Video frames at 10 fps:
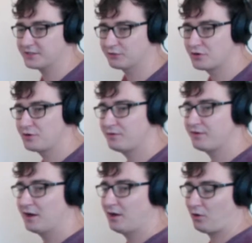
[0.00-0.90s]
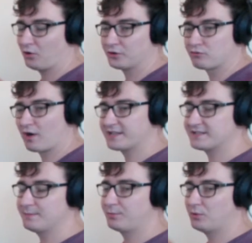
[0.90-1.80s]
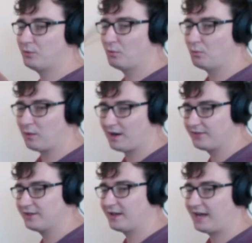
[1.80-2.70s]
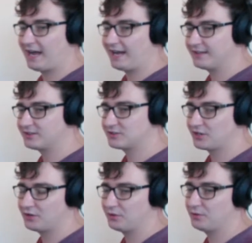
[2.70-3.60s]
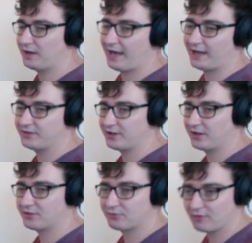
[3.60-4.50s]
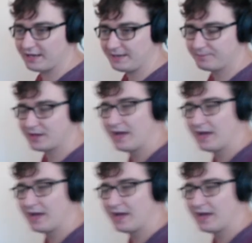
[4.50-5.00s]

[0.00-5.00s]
groove on the right cymbal, one and two and a three.